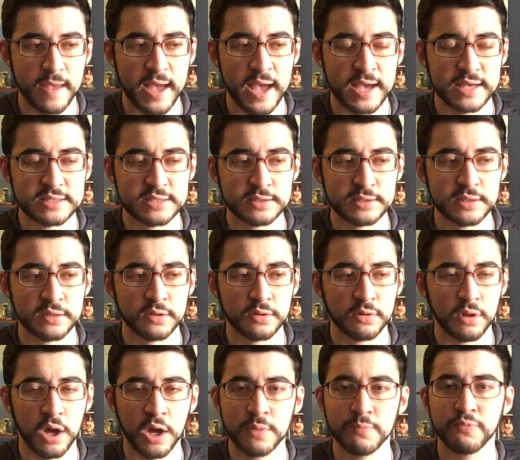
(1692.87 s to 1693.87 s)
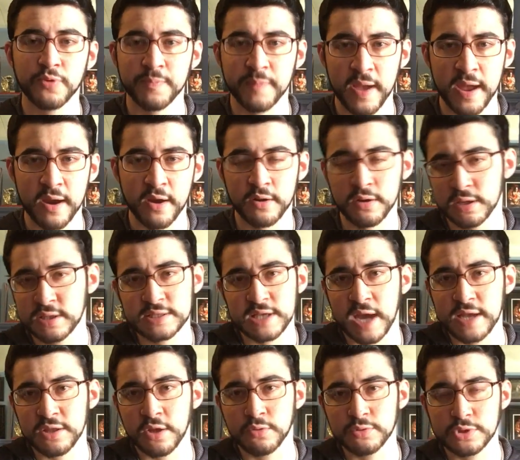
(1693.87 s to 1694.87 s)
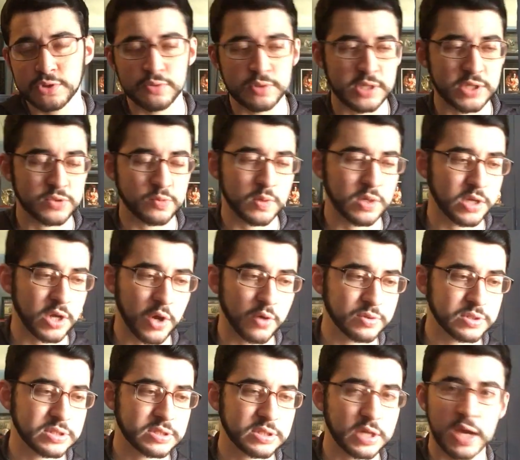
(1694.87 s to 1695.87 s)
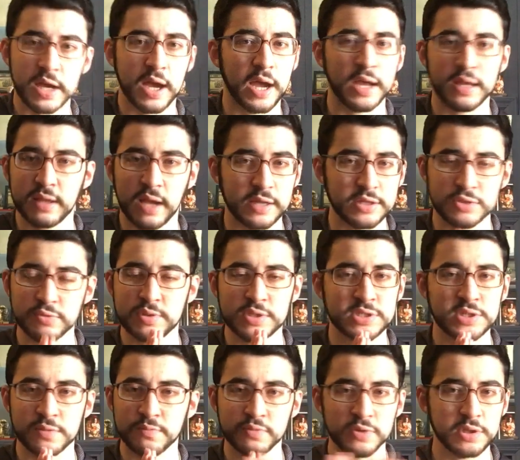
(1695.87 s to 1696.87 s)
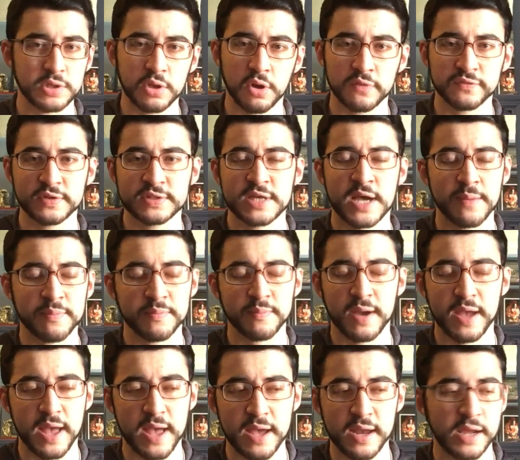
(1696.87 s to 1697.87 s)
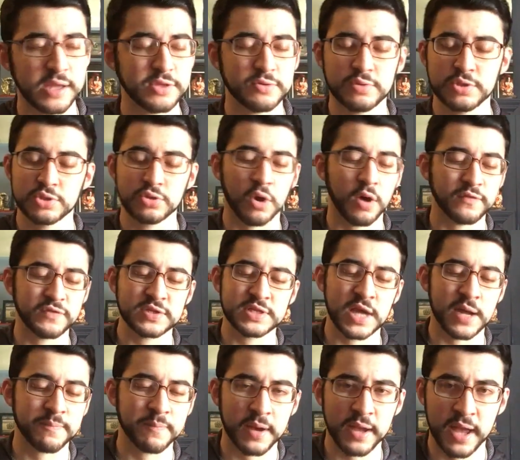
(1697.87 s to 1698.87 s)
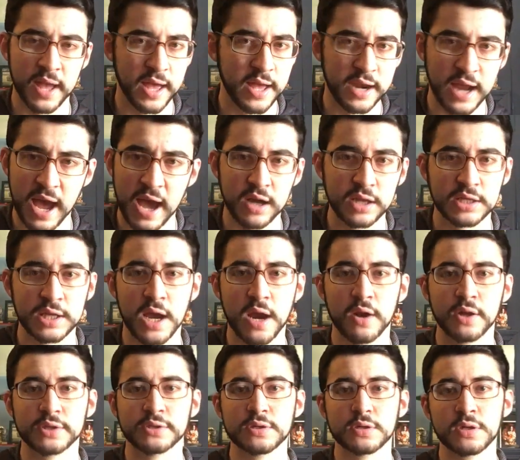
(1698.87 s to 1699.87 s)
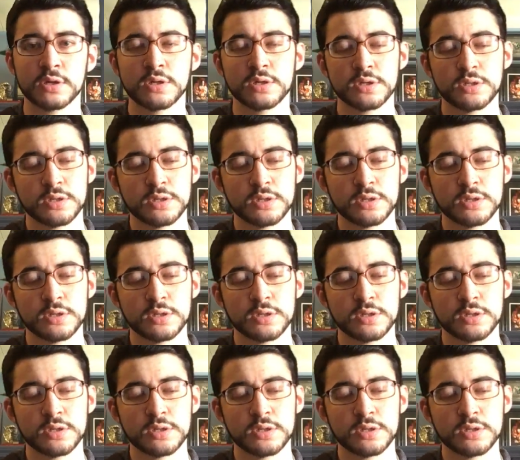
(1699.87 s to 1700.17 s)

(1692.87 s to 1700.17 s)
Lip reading: a little unprepared, because I don't do these with notes. I do this completely off the top of my head. I do this off the top of my head, out of character.